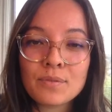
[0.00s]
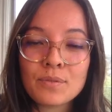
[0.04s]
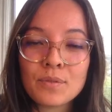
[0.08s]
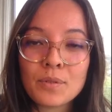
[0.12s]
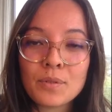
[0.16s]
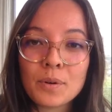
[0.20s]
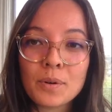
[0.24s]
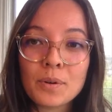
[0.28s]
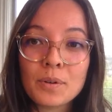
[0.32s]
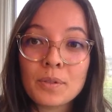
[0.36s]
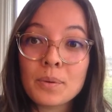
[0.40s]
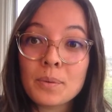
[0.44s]

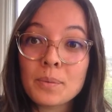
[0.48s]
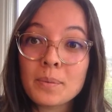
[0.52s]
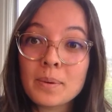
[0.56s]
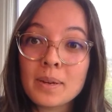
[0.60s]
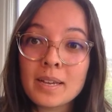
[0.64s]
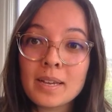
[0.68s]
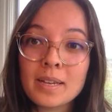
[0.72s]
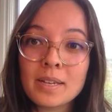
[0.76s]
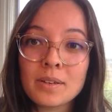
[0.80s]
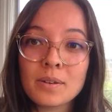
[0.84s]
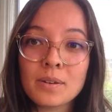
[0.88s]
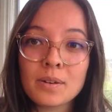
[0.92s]
for the
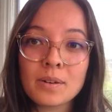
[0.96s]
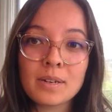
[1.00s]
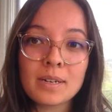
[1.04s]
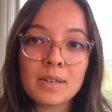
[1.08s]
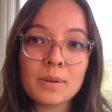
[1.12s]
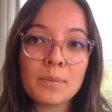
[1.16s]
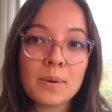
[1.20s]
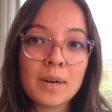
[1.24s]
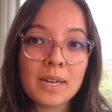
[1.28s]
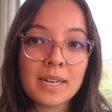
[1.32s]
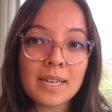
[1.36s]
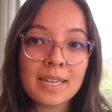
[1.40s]
way you're going
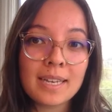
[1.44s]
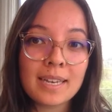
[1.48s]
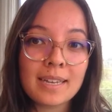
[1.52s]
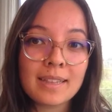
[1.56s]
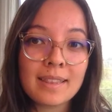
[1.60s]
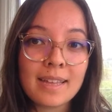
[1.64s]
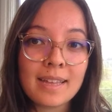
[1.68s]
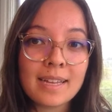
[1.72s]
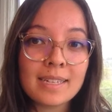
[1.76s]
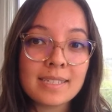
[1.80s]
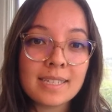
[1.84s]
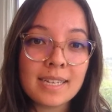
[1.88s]
to want to
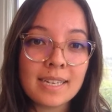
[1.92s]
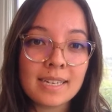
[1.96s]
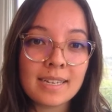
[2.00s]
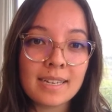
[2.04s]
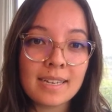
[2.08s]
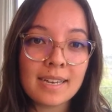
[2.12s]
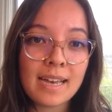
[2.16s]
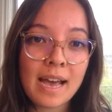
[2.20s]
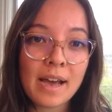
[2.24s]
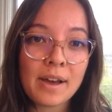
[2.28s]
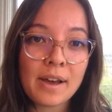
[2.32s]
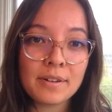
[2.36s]
get that
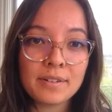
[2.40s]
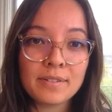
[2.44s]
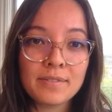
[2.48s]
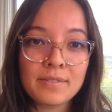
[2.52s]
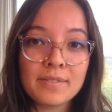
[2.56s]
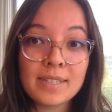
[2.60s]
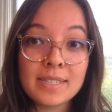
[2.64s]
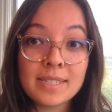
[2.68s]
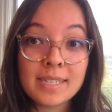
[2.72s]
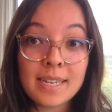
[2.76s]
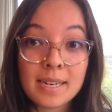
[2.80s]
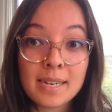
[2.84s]
data out of
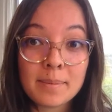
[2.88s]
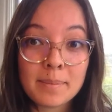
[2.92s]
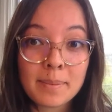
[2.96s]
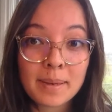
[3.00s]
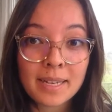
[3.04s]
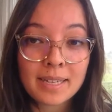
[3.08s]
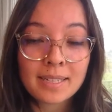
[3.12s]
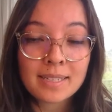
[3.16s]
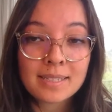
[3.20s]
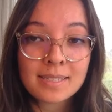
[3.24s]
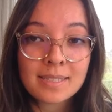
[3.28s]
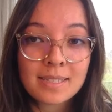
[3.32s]
the
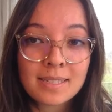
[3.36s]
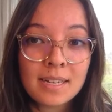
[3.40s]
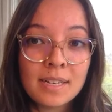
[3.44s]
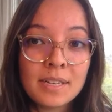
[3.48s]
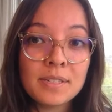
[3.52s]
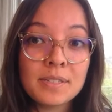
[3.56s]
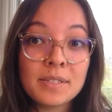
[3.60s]
database.